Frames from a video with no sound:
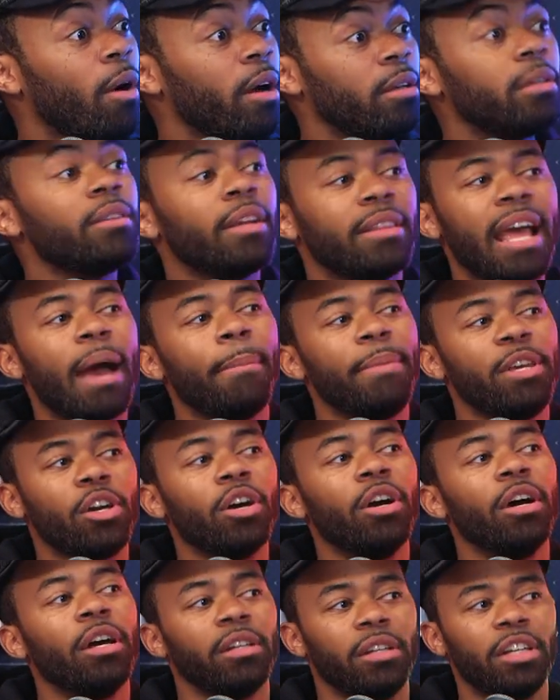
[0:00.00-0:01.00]
one? Oh, That'd got,
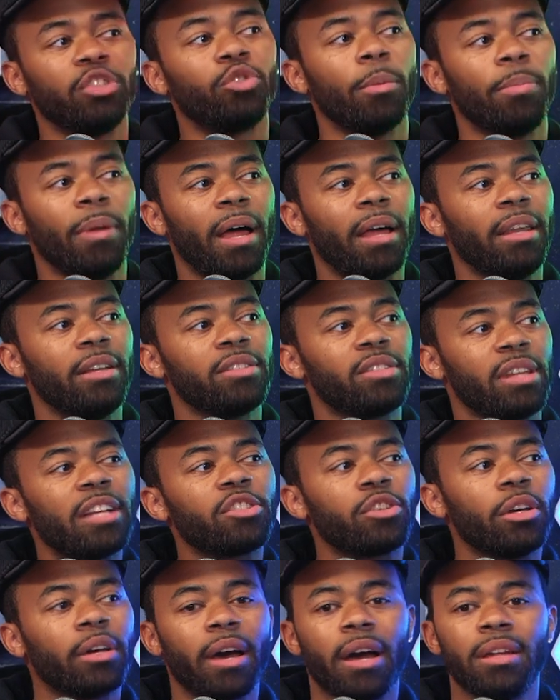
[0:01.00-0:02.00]
be good. Let's do a blind listen.
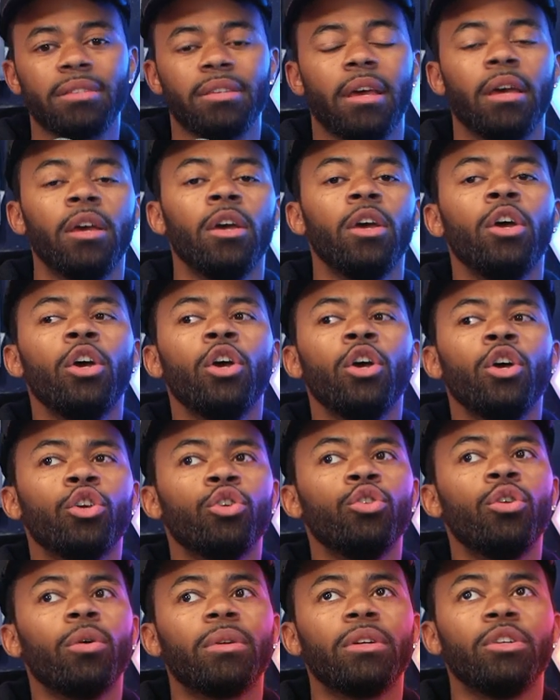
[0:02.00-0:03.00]
That's good content.
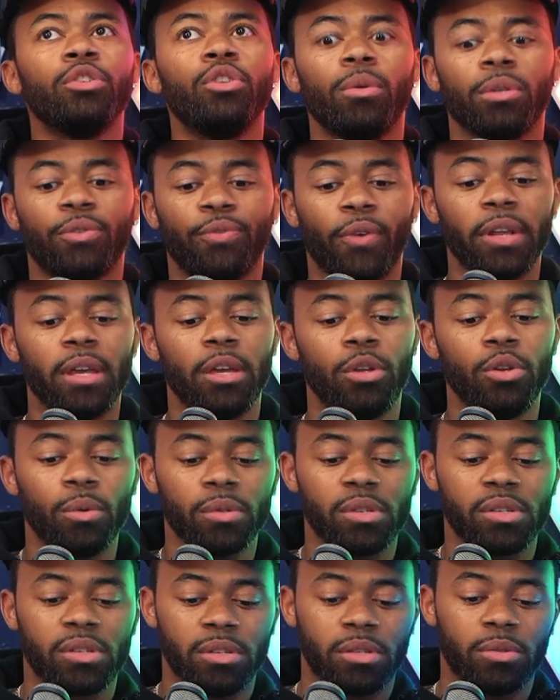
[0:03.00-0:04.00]
You know, you know what's funny? You know
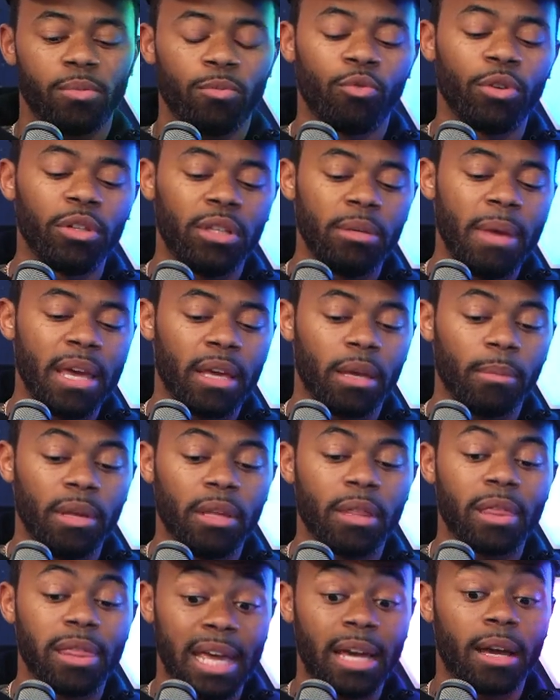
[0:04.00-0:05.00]
what this is really making
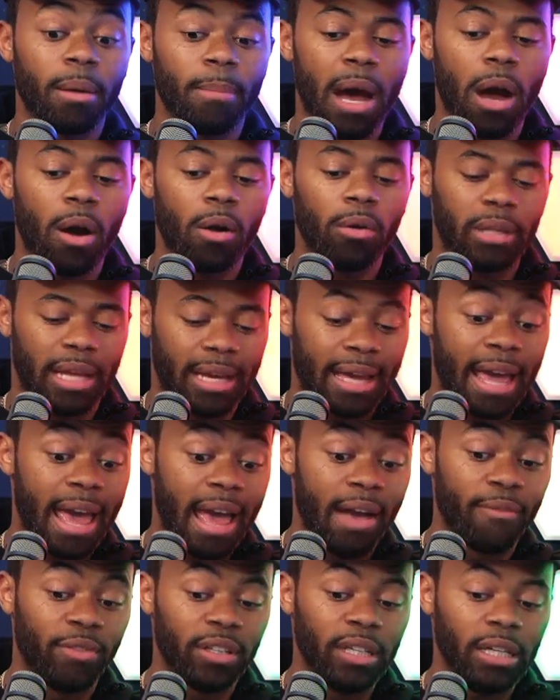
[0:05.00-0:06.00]
me think about, like
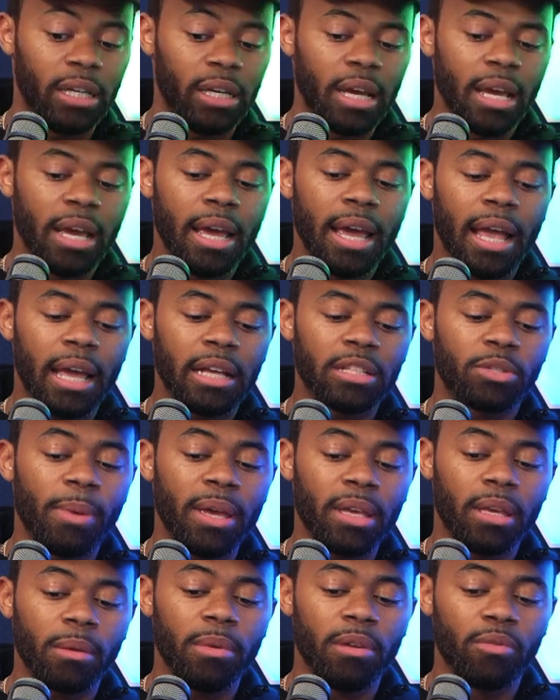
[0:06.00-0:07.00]
yeah. heavily. It's
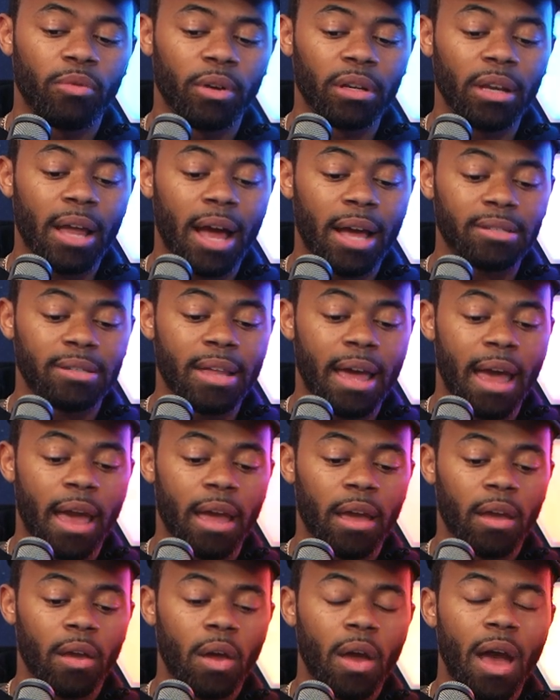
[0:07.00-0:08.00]
making me realize
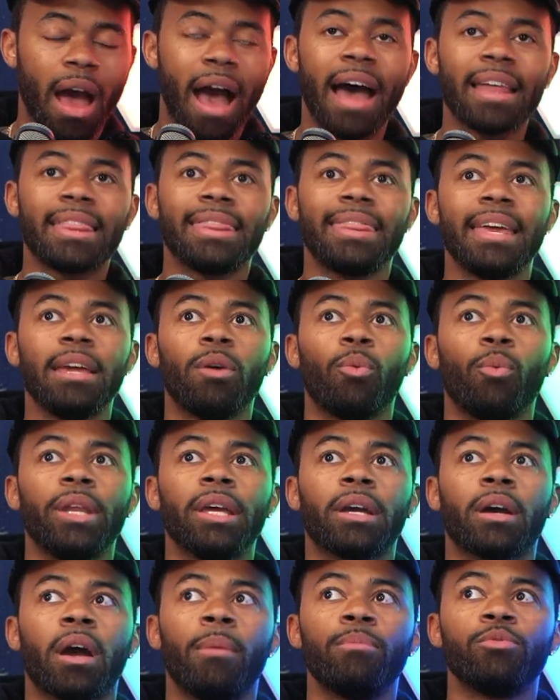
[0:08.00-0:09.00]
that I think
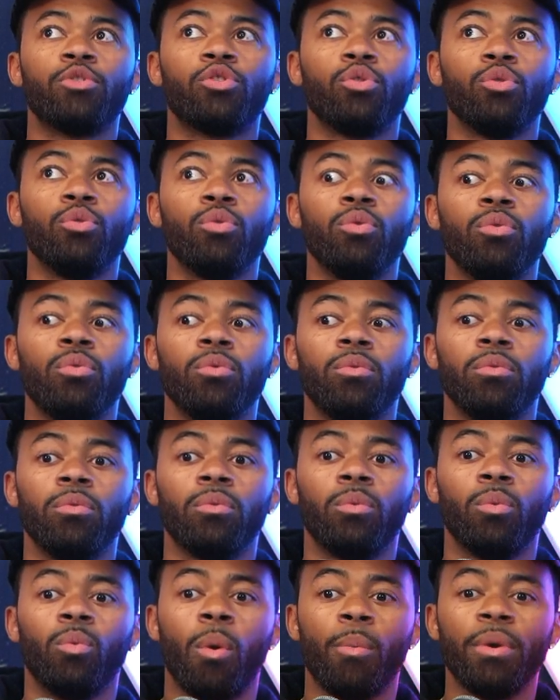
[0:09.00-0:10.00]
when it comes to
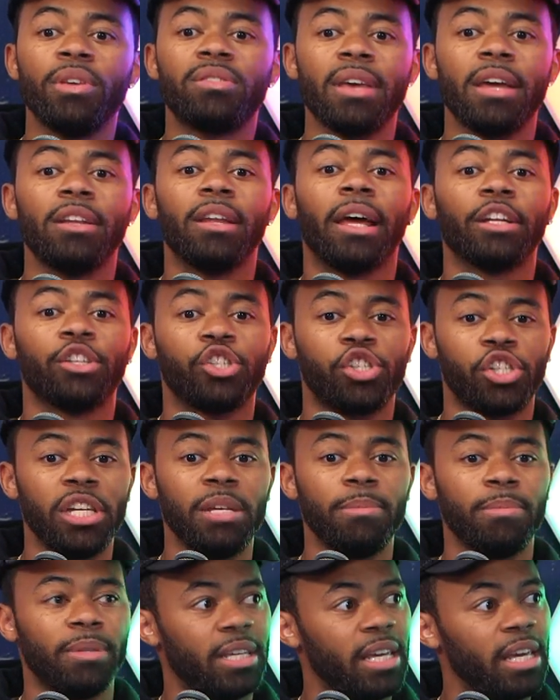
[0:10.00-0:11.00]
when we say like
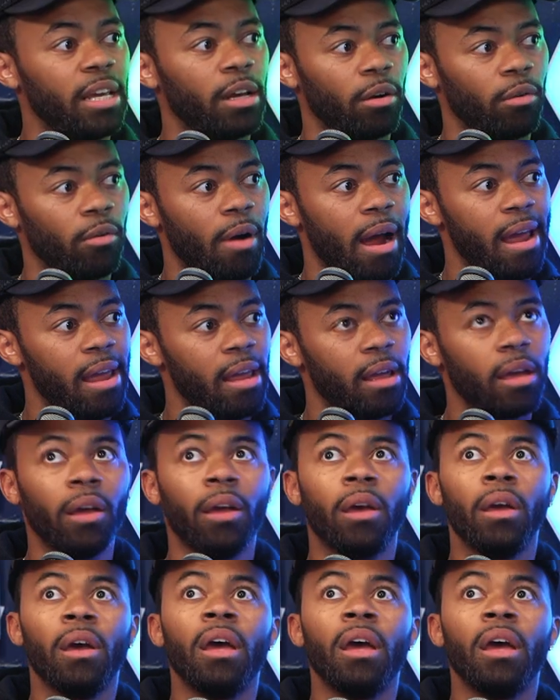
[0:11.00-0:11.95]
cheap gear, right?